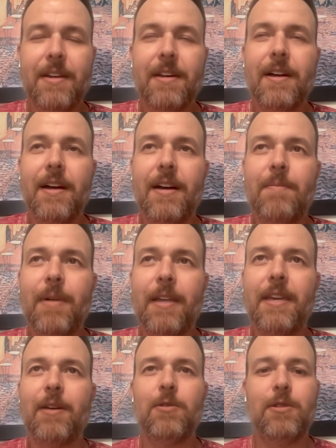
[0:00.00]
um, I
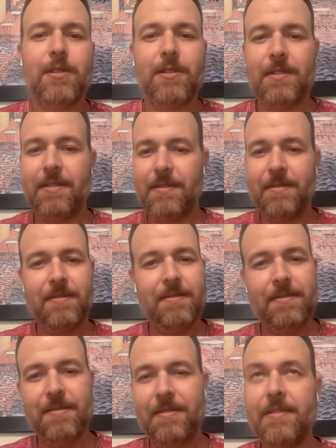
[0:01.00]
think it was just
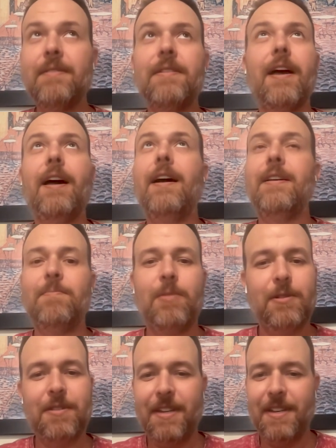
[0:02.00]
God
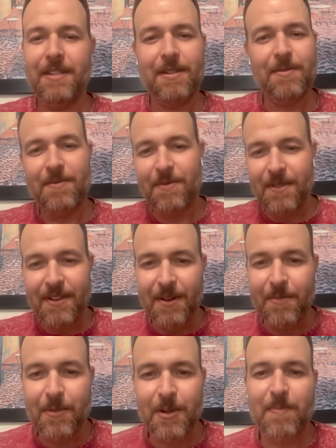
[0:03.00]
puts things in you
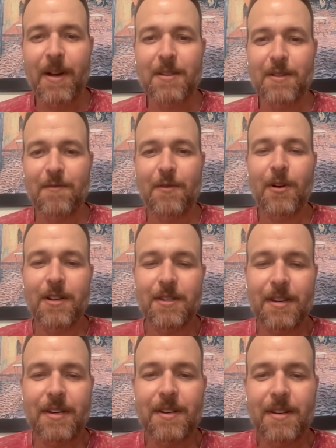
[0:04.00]
know perspective for
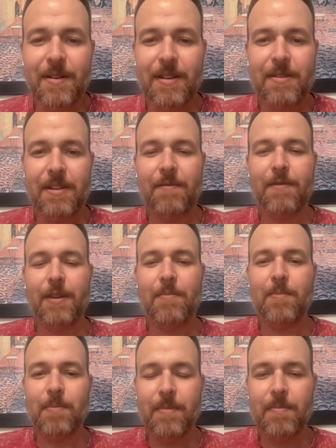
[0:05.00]
us, and it
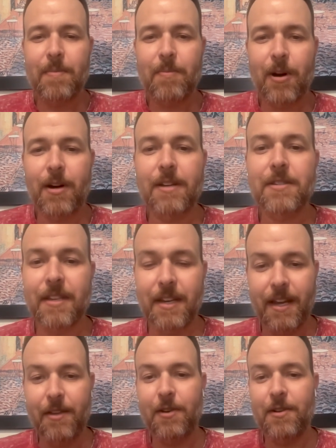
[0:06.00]
definitely brought us
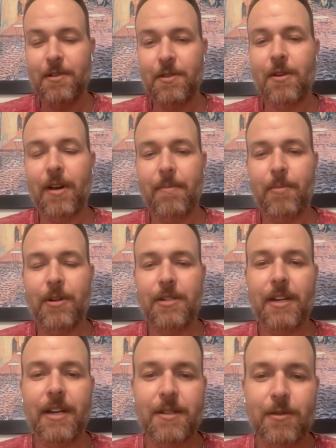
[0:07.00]
together. So I
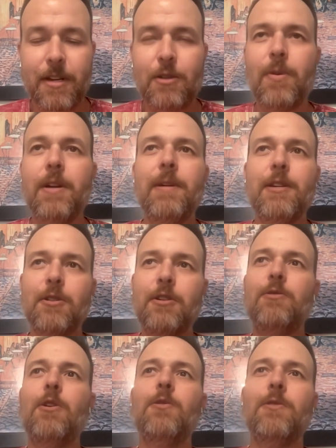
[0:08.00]
appreciate it. So I just want to make sure
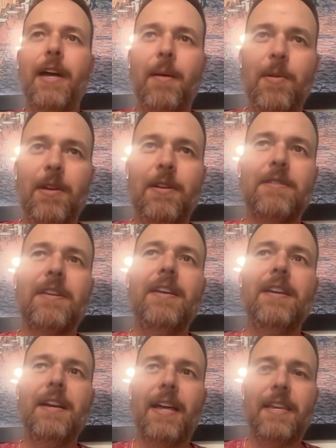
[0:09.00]
you know that because
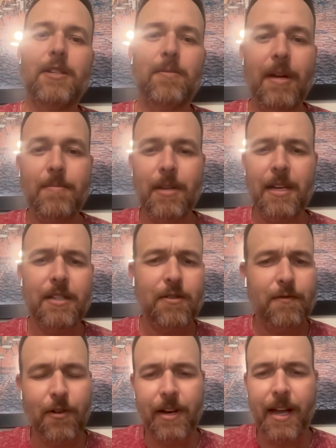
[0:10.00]
I think sometimes it gets
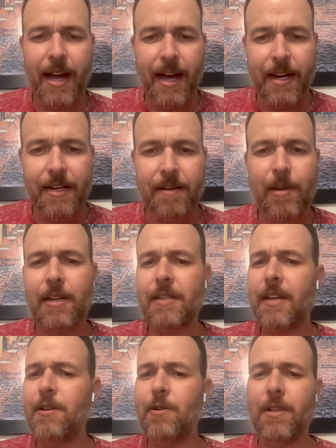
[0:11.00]
forgotten
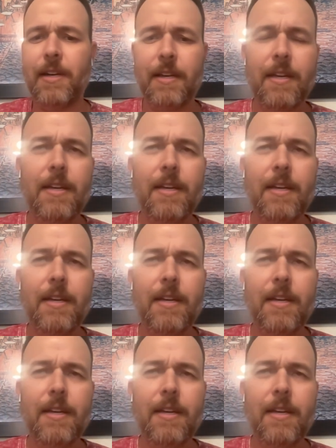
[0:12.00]
because I know like